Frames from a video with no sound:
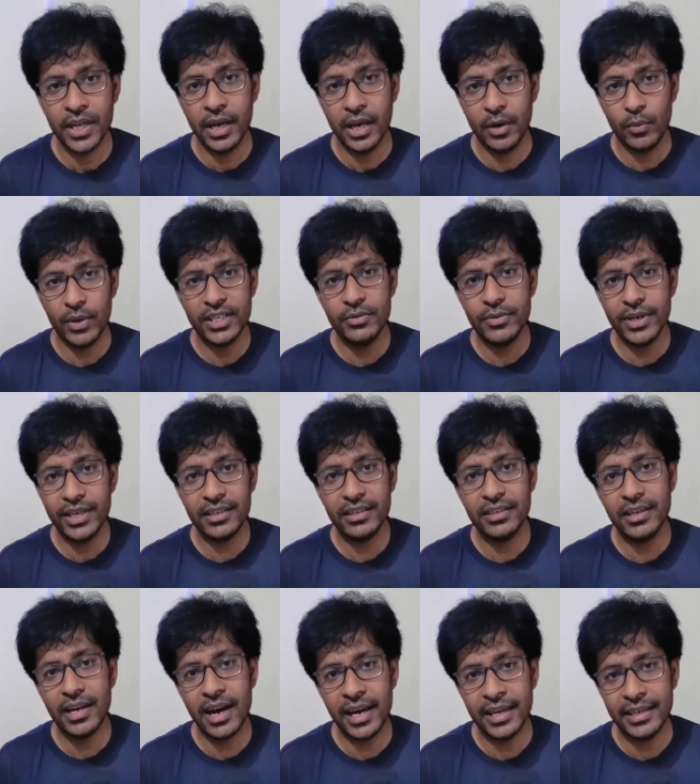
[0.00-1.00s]
And once you enter
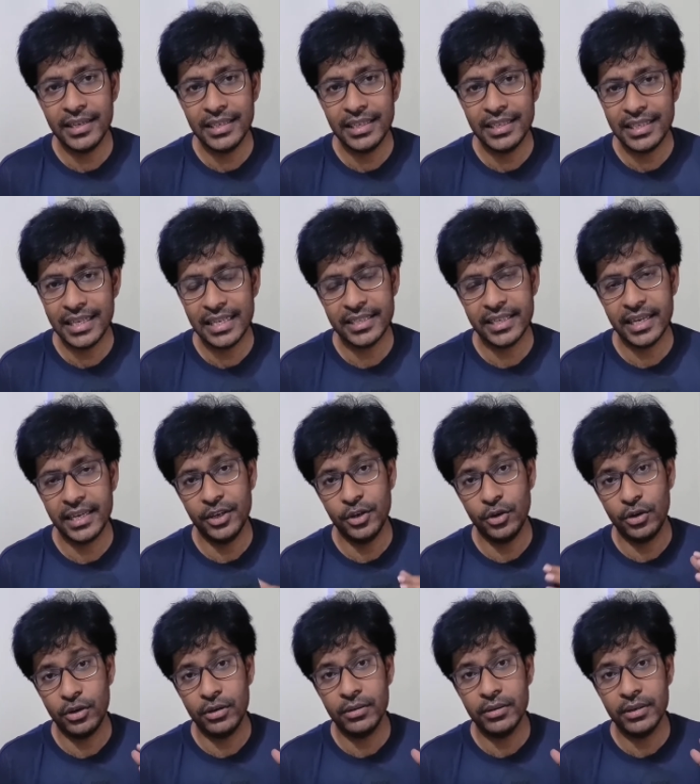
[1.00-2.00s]
the ID details and
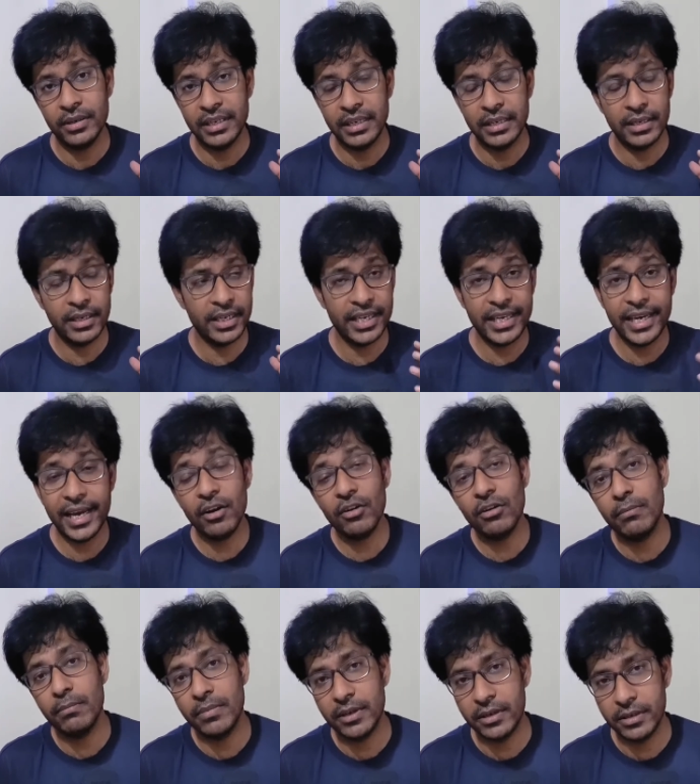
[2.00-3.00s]
your year
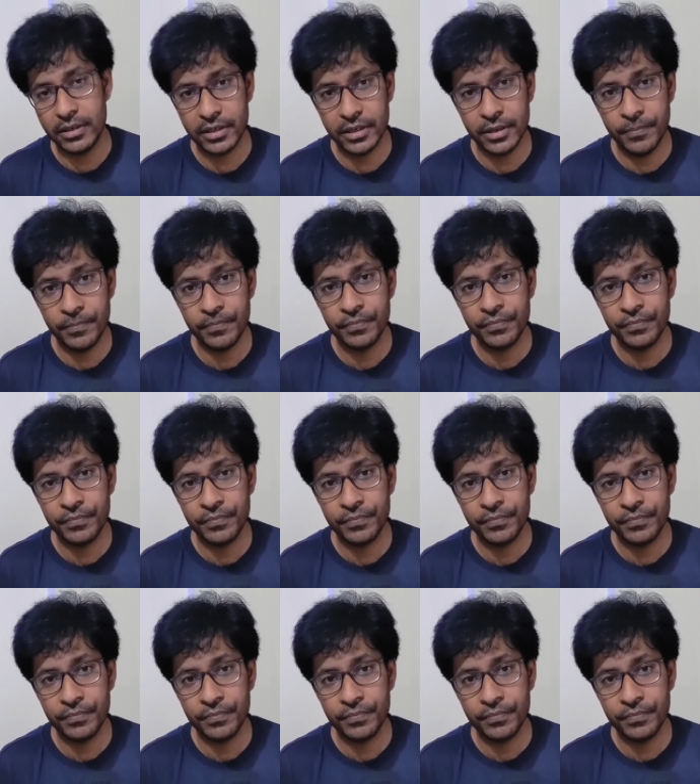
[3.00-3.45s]
of birth,